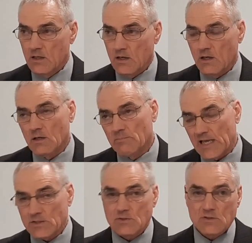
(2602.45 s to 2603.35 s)
oh,
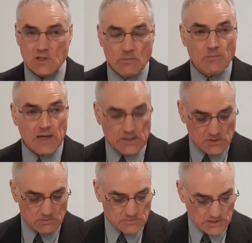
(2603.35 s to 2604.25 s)
master's coming back
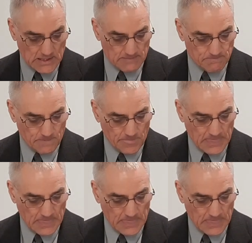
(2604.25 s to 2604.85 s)
sometime.